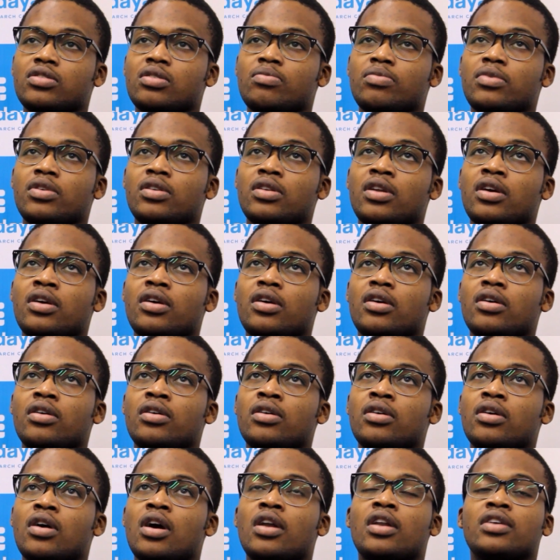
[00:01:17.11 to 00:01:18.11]
something like
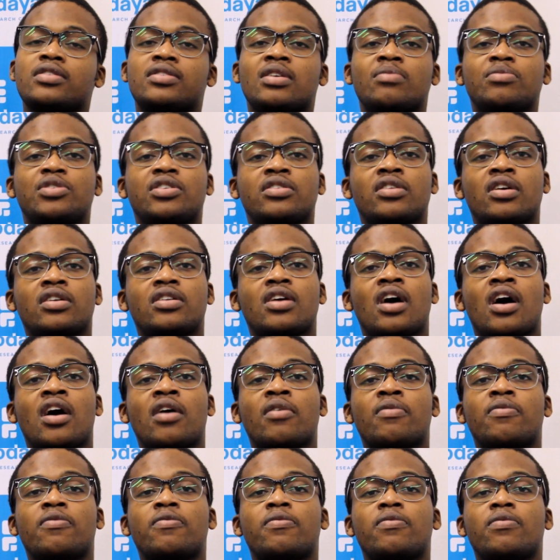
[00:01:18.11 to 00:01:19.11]
an assumption that
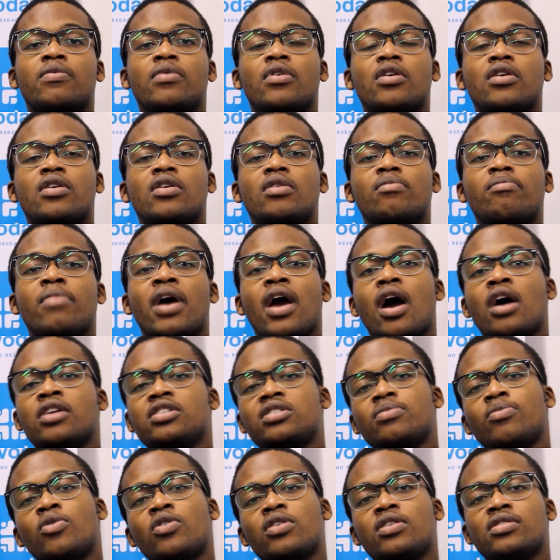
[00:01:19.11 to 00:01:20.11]
my
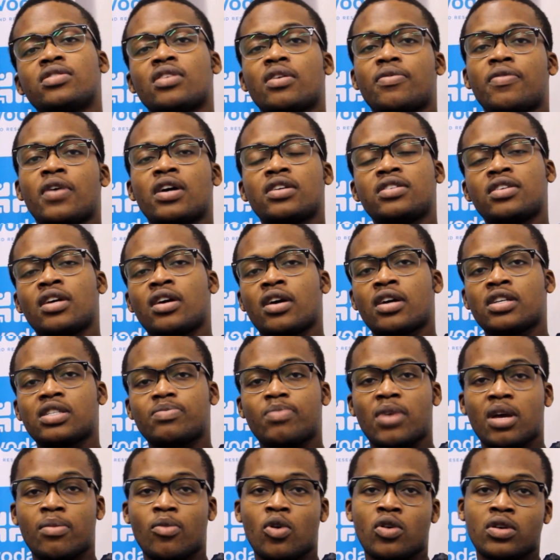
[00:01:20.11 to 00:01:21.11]
antibodies are fighting
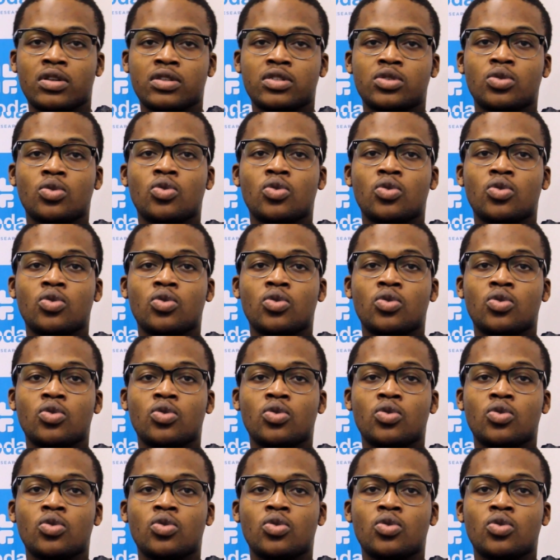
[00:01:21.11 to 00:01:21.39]
against my body.